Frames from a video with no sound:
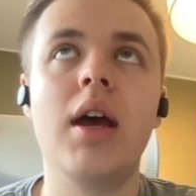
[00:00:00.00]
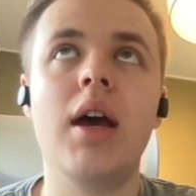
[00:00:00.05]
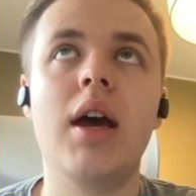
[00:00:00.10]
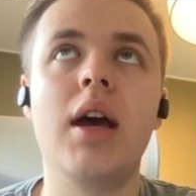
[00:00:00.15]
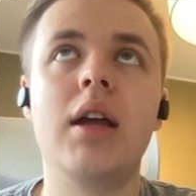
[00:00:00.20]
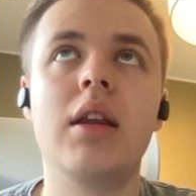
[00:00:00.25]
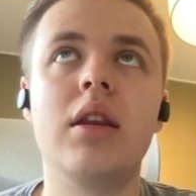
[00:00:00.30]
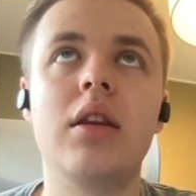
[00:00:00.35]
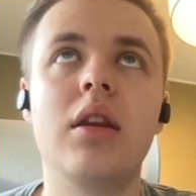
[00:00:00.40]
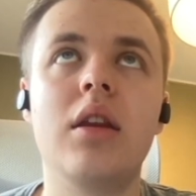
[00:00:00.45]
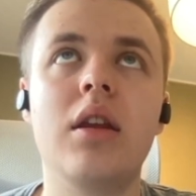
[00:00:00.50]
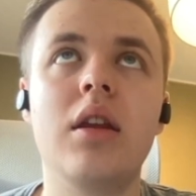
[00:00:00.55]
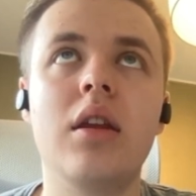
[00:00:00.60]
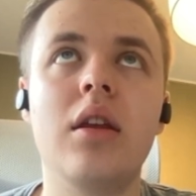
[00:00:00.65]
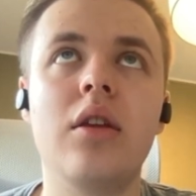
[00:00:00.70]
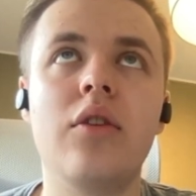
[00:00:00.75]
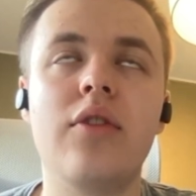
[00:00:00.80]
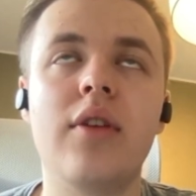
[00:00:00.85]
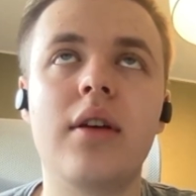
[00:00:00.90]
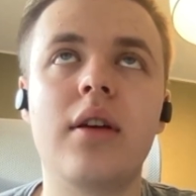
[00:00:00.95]
and the
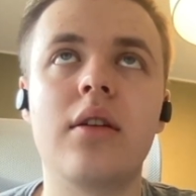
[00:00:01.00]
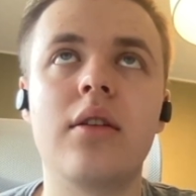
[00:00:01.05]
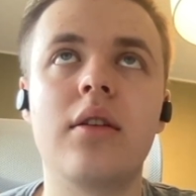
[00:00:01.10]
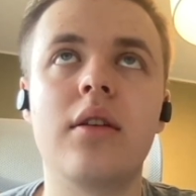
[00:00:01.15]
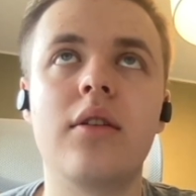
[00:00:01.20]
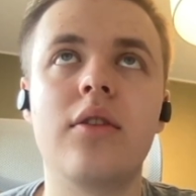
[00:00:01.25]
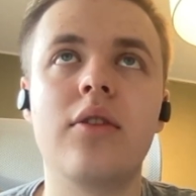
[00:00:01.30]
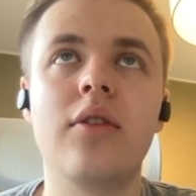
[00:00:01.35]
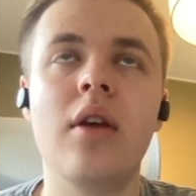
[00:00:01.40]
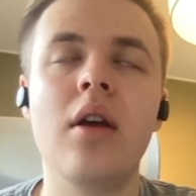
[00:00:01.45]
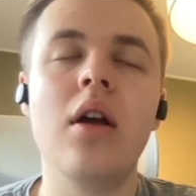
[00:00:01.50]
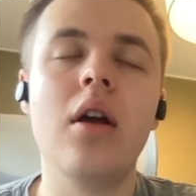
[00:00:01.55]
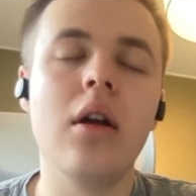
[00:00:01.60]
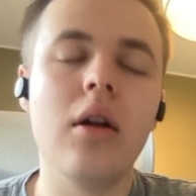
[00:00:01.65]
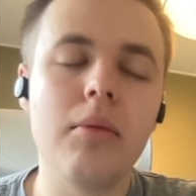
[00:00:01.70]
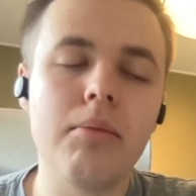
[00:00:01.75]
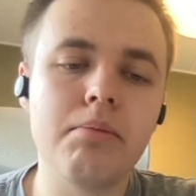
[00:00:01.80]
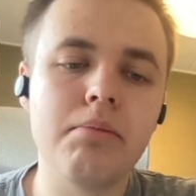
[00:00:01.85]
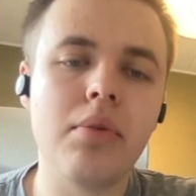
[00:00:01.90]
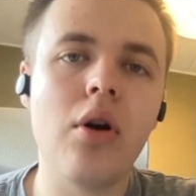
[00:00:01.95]
second is
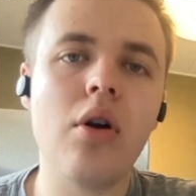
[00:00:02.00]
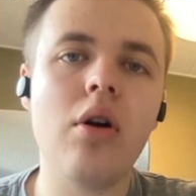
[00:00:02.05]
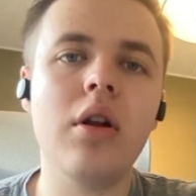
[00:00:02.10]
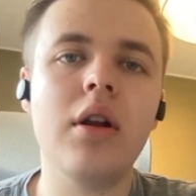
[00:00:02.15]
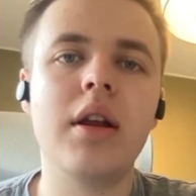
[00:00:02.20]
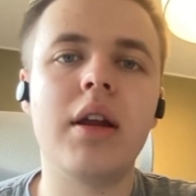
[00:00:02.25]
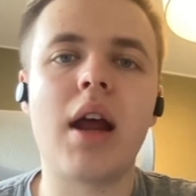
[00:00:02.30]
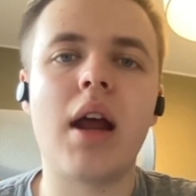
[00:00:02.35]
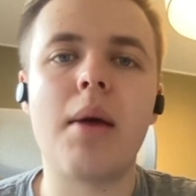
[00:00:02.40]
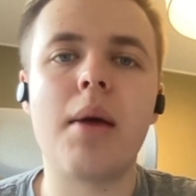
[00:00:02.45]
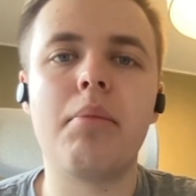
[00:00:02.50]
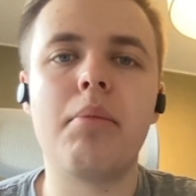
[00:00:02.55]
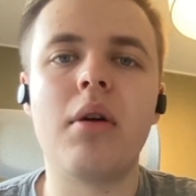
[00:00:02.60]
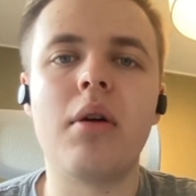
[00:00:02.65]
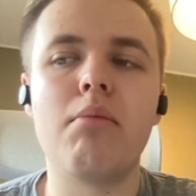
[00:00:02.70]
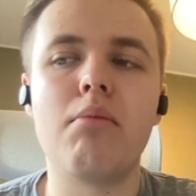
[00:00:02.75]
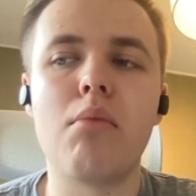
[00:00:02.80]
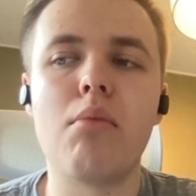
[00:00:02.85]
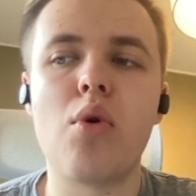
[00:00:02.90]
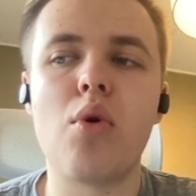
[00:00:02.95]
partly that, but
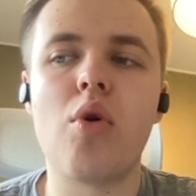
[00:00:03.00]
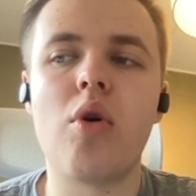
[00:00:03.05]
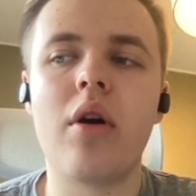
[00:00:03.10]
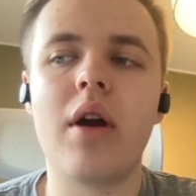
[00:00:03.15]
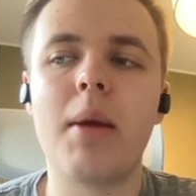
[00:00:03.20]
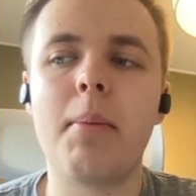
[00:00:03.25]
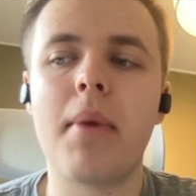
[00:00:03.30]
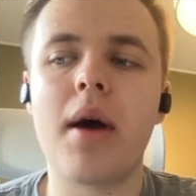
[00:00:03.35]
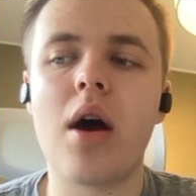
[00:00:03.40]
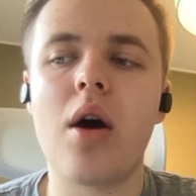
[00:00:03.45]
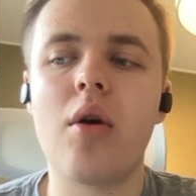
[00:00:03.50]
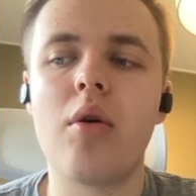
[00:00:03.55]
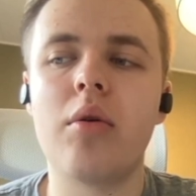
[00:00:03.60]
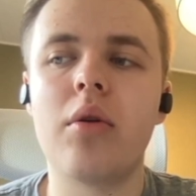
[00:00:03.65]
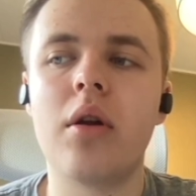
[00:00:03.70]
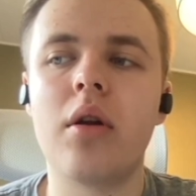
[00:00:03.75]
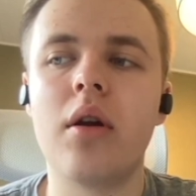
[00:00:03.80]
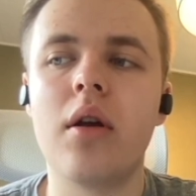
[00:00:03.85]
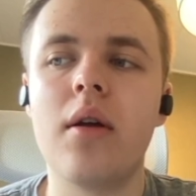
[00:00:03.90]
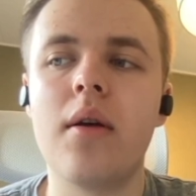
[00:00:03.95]
more about
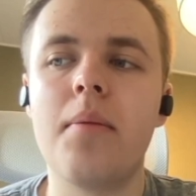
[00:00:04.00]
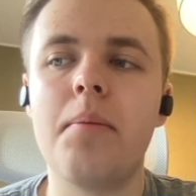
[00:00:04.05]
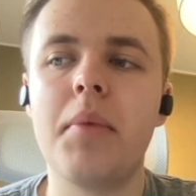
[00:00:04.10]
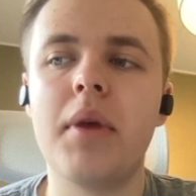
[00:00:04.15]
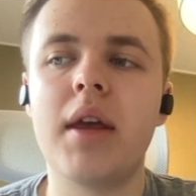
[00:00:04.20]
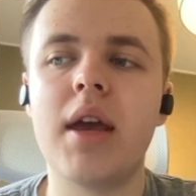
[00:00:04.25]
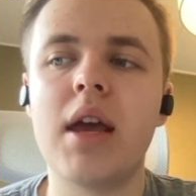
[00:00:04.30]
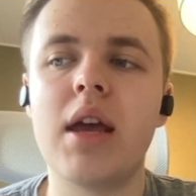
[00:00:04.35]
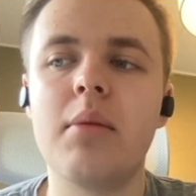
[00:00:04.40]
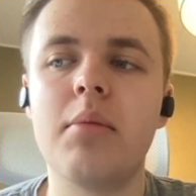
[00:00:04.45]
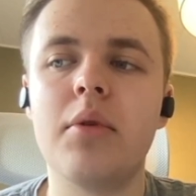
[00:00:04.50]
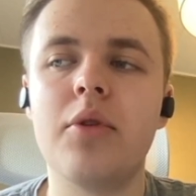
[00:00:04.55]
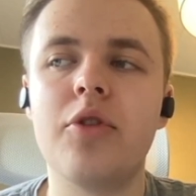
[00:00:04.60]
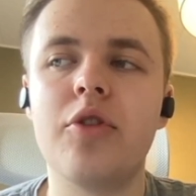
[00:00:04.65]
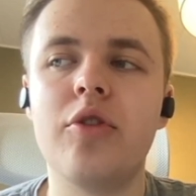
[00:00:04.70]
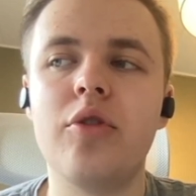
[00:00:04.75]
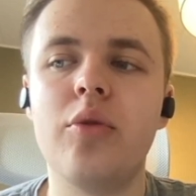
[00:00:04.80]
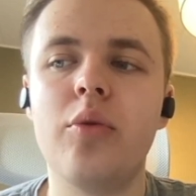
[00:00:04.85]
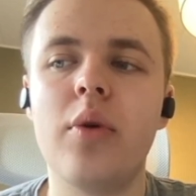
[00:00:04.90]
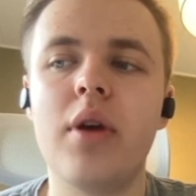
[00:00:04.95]
being able
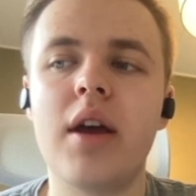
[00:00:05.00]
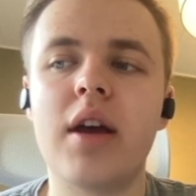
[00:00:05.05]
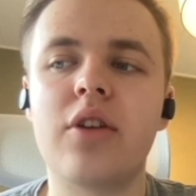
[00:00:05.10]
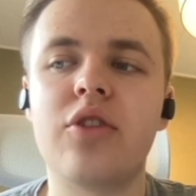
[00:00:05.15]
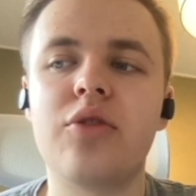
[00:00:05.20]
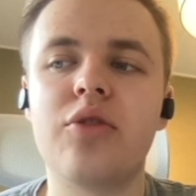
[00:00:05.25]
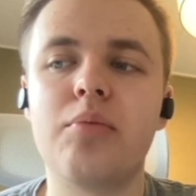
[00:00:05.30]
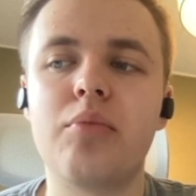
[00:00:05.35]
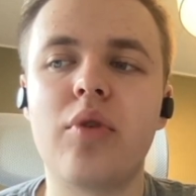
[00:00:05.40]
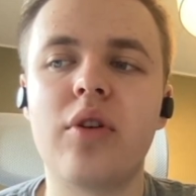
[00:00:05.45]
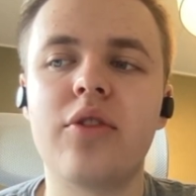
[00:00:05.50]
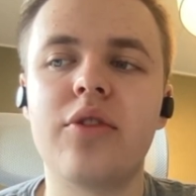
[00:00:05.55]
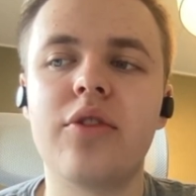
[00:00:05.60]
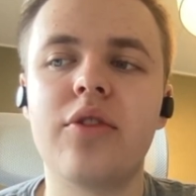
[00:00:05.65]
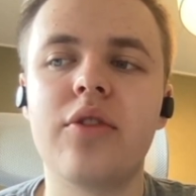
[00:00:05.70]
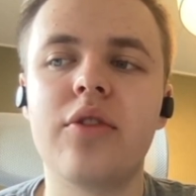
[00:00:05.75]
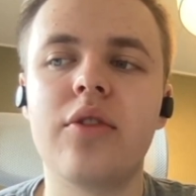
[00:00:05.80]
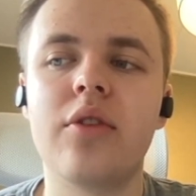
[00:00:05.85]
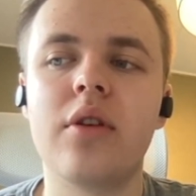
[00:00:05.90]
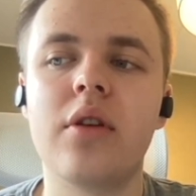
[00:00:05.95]
to
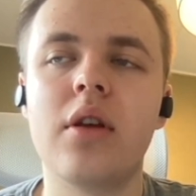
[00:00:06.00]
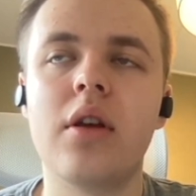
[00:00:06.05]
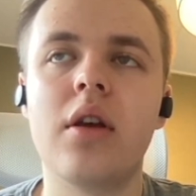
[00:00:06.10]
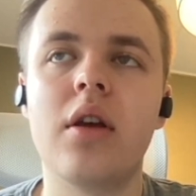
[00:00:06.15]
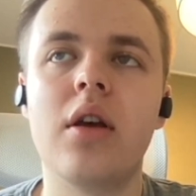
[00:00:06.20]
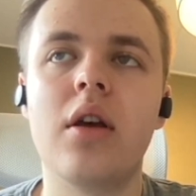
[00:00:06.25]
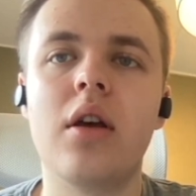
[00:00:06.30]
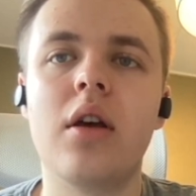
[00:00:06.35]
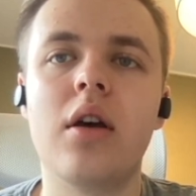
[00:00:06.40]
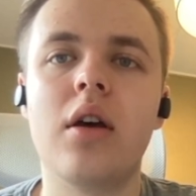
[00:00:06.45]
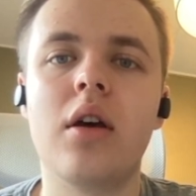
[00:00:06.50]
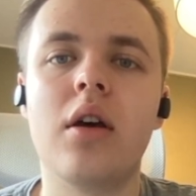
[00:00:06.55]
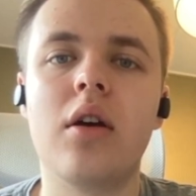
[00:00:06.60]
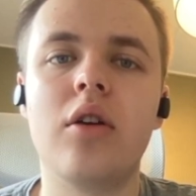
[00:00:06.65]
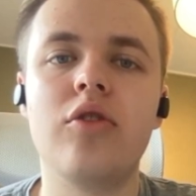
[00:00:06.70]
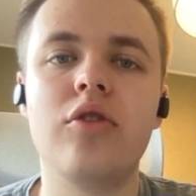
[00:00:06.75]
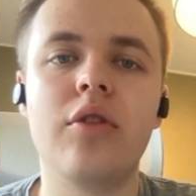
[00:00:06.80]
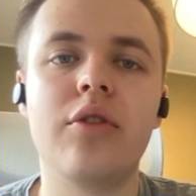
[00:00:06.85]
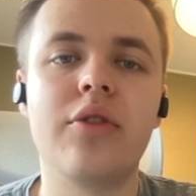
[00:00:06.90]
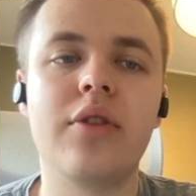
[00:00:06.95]
express
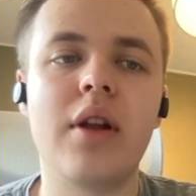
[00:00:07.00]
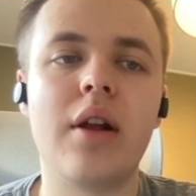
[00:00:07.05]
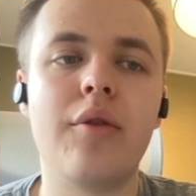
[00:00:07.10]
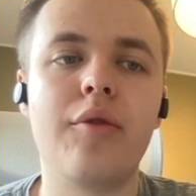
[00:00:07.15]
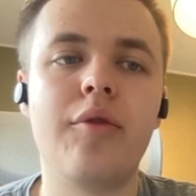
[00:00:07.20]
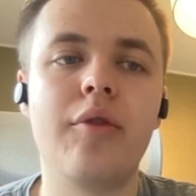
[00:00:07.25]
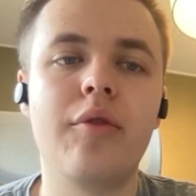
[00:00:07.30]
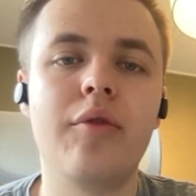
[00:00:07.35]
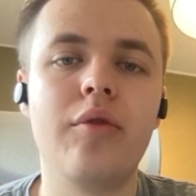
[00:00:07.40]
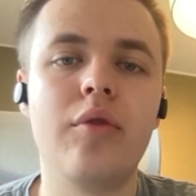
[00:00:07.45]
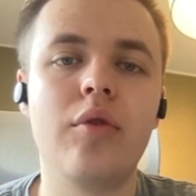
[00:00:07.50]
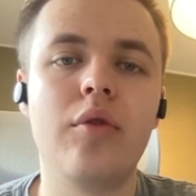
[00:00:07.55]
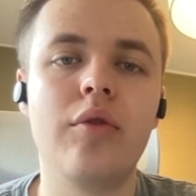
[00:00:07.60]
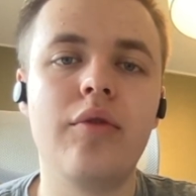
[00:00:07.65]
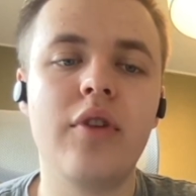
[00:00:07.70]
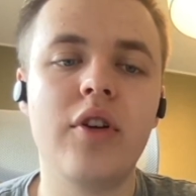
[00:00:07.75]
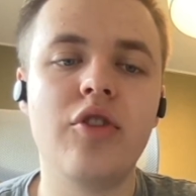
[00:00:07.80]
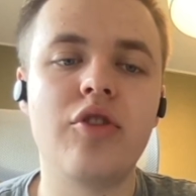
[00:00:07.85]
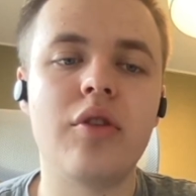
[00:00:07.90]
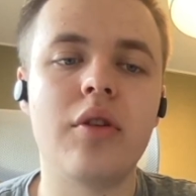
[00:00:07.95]
yourself through
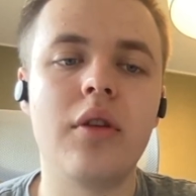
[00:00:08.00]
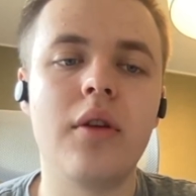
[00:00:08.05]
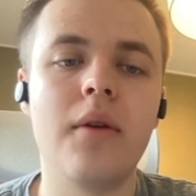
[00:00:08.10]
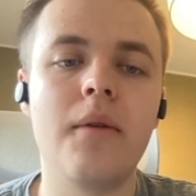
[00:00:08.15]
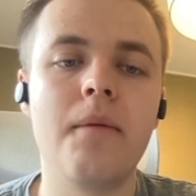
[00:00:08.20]
fiction.